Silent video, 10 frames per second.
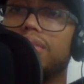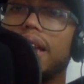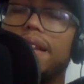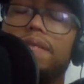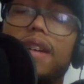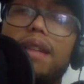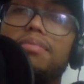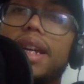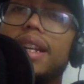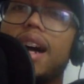if
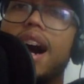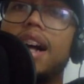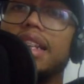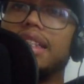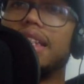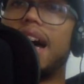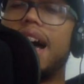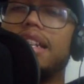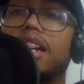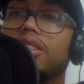I'm being honest,
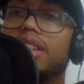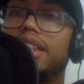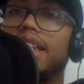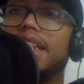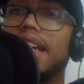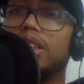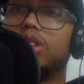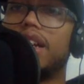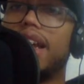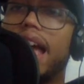I don't see that
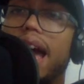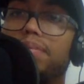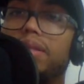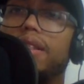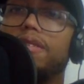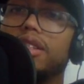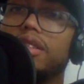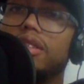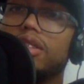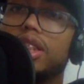trade happening for
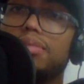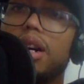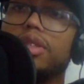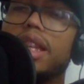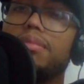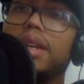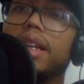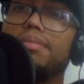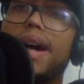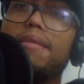Simon
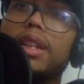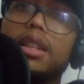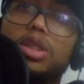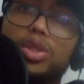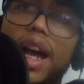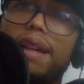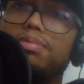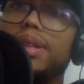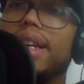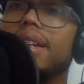Nemec, probably a
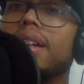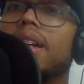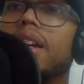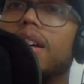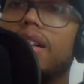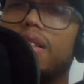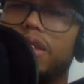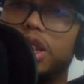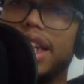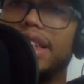draft pick
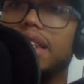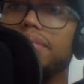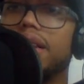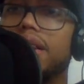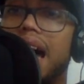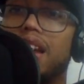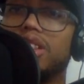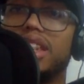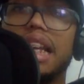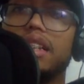for JT Miller. I
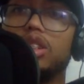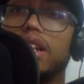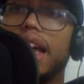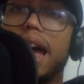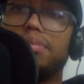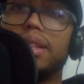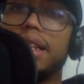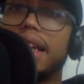don't see that trade happening